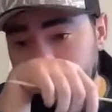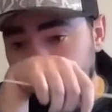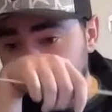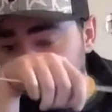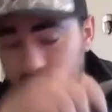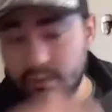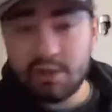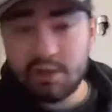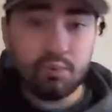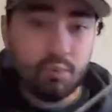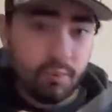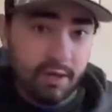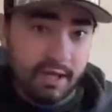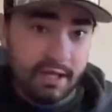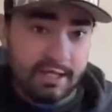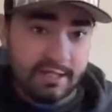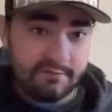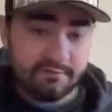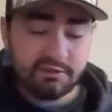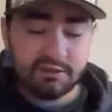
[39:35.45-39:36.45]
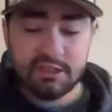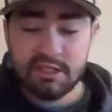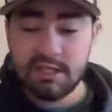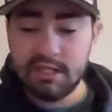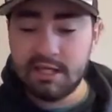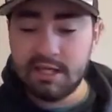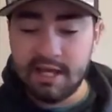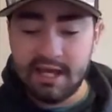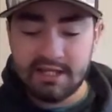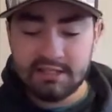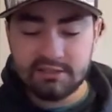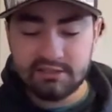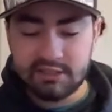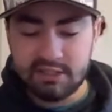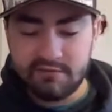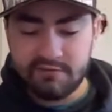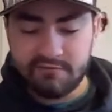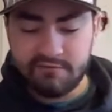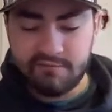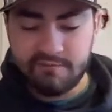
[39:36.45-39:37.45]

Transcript: with waves and stuff.